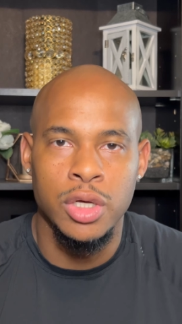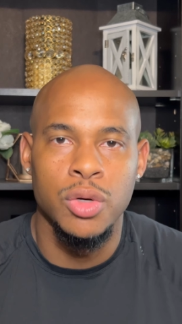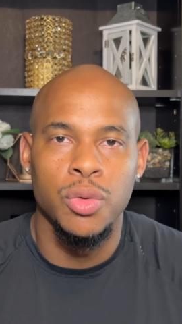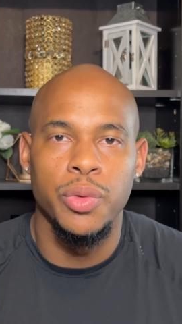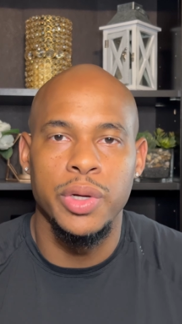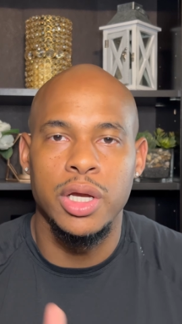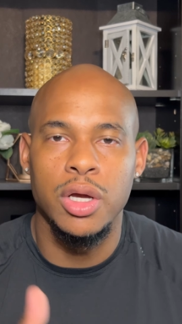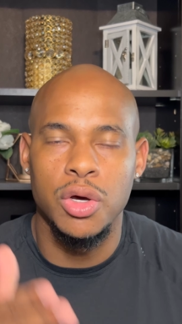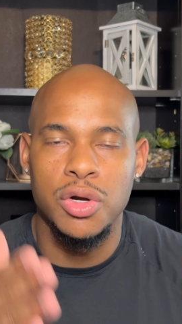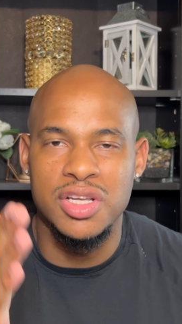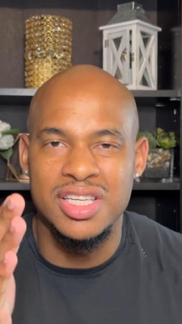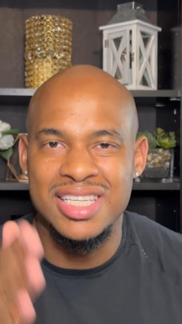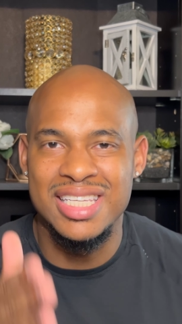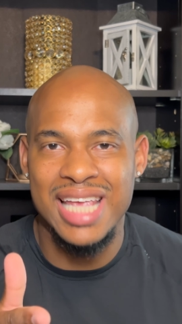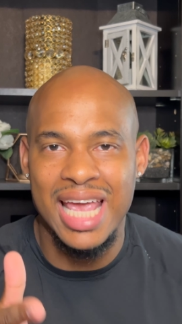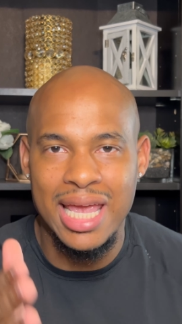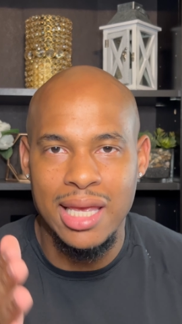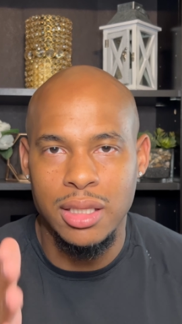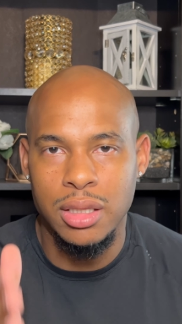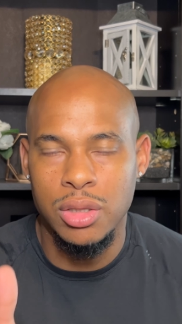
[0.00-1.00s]
We go to
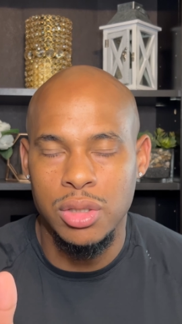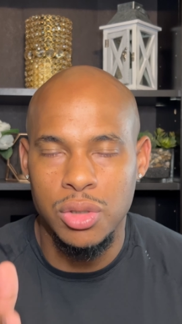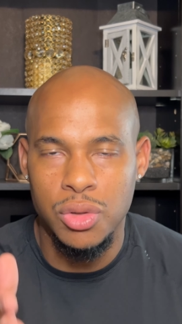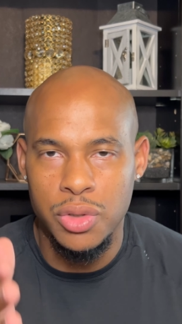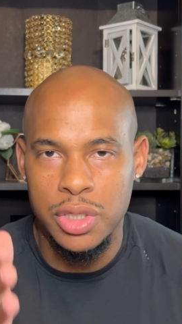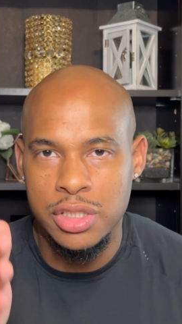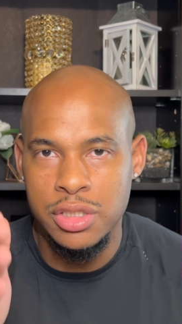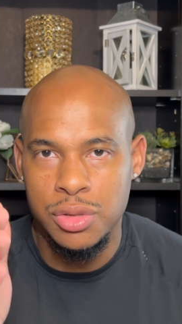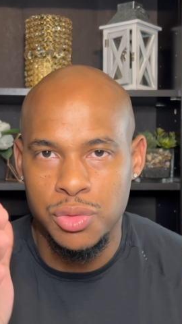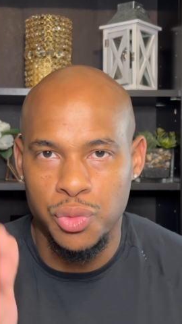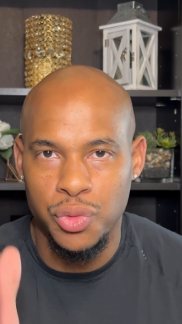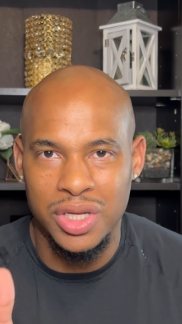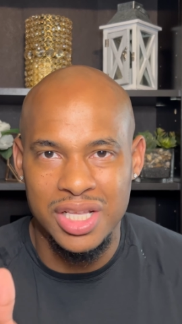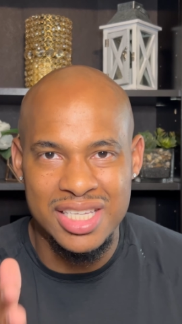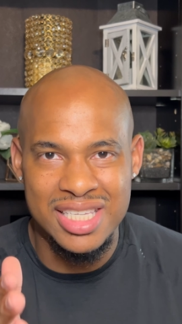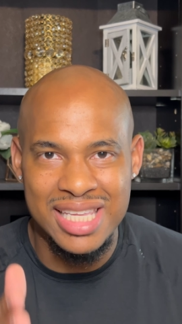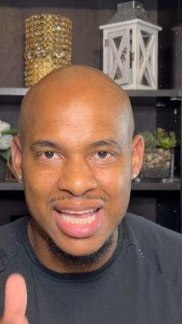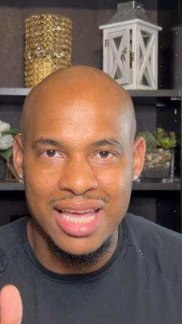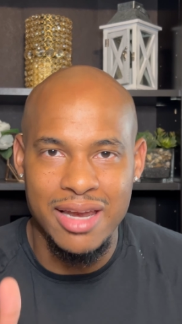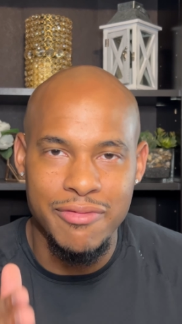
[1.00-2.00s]
St. Louis Real
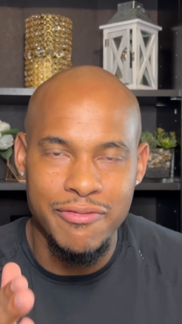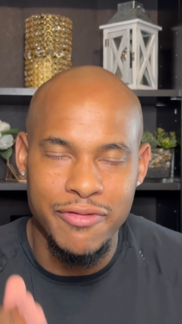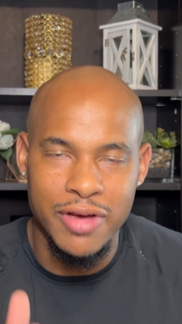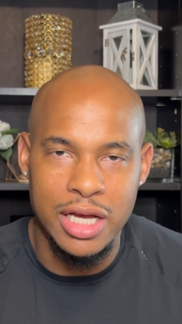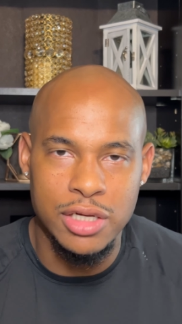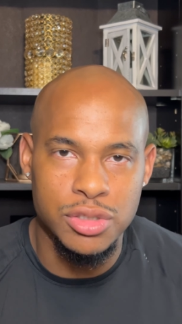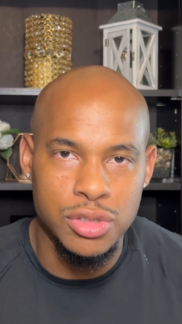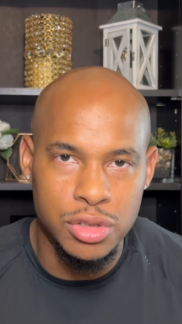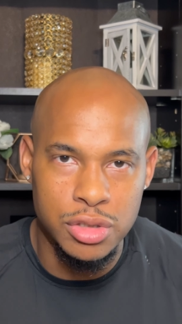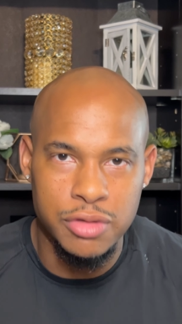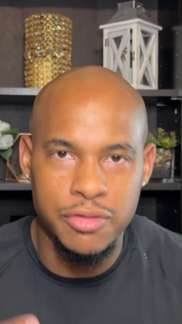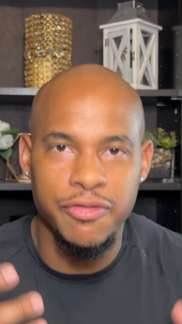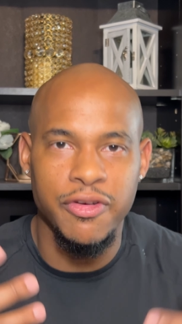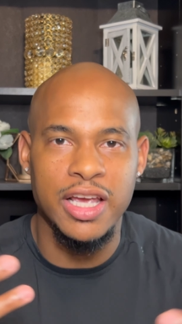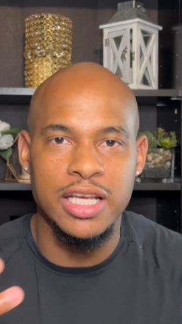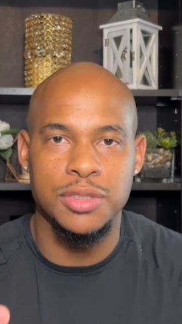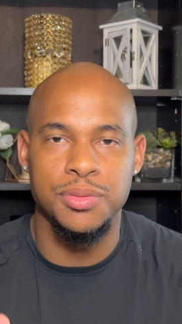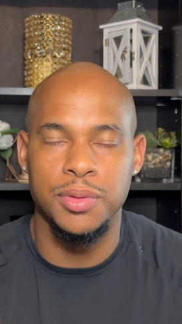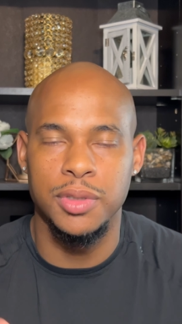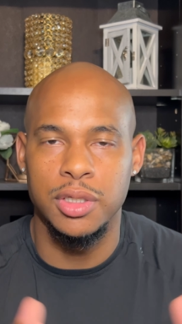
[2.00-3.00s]
Estate Investors
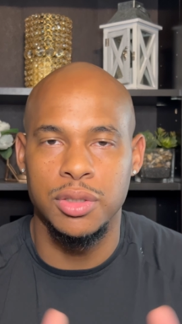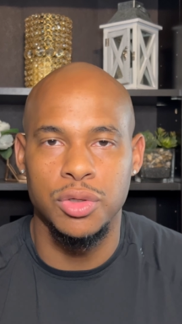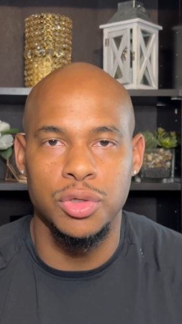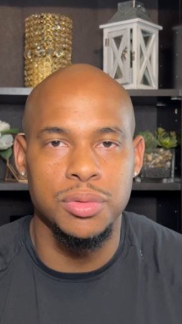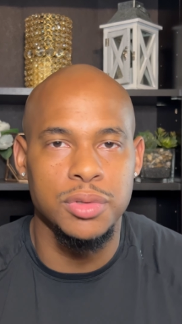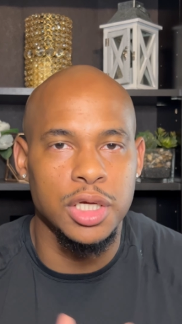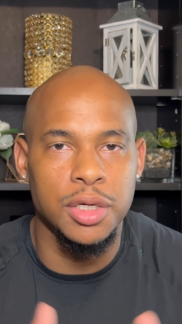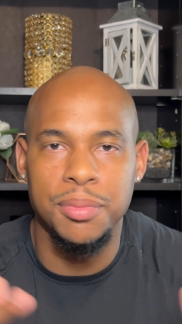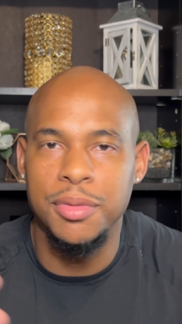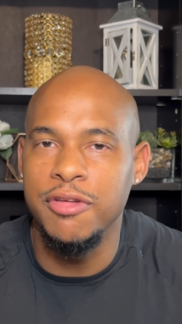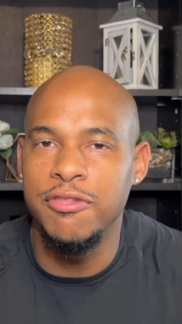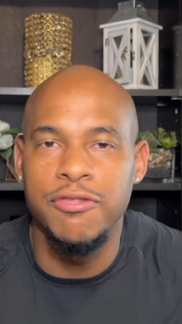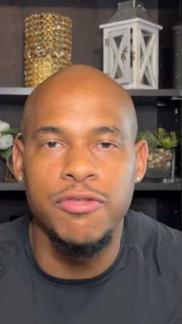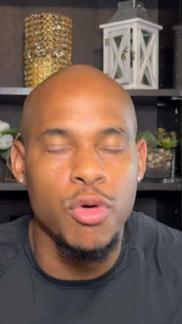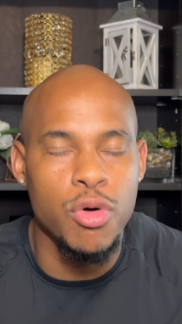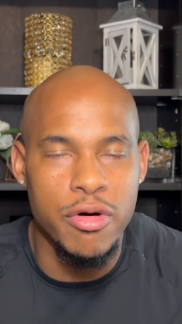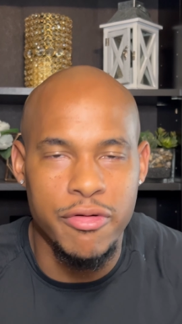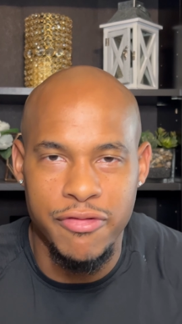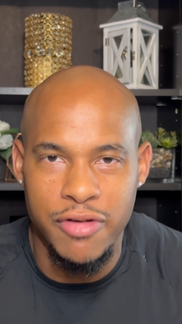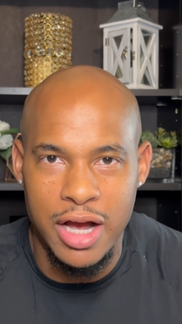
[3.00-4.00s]
Facebook group. There'll be
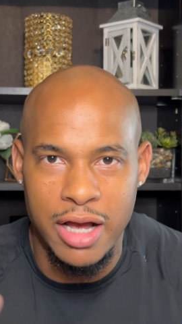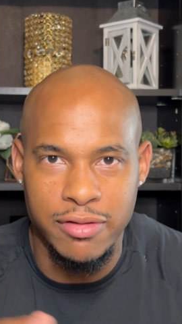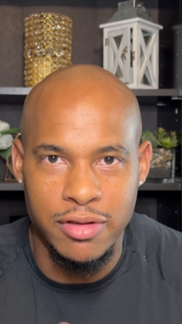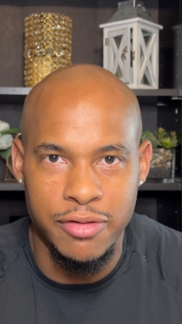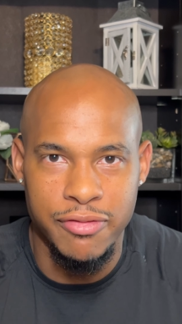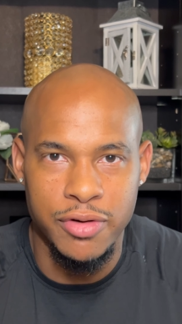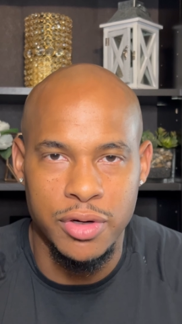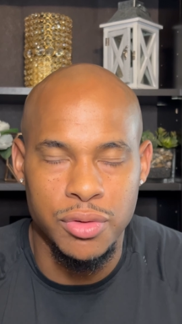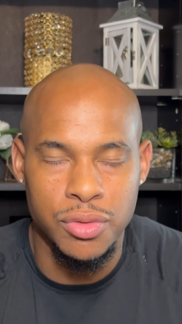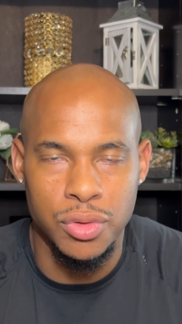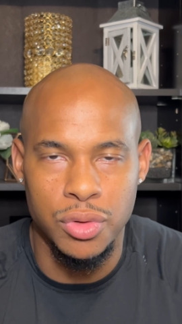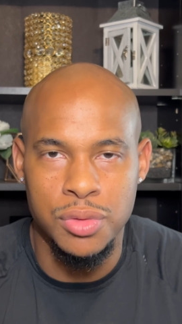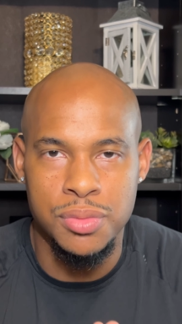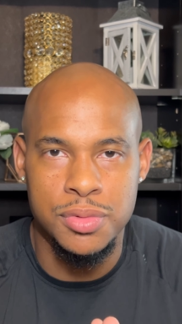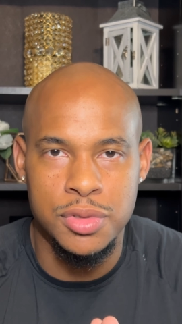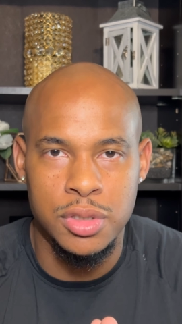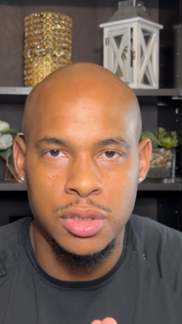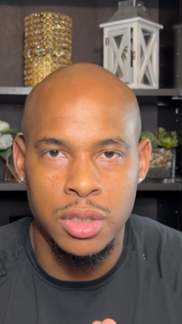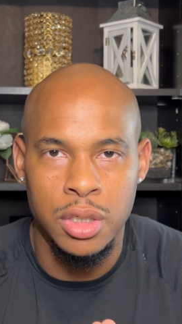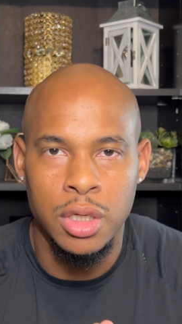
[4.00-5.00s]
4 or 5 different groups.